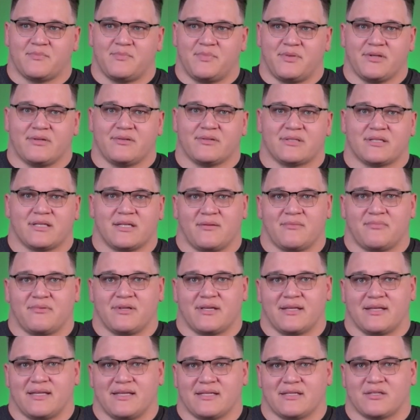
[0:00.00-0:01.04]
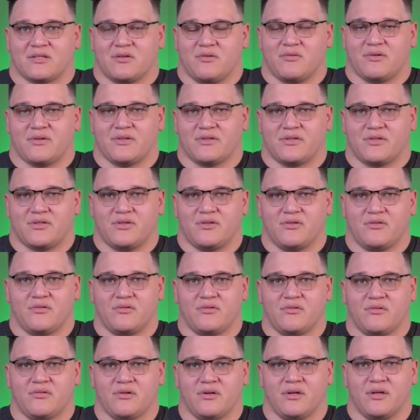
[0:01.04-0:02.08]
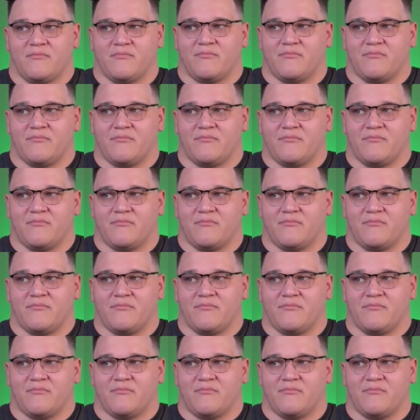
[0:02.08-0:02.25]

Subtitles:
build something that's going to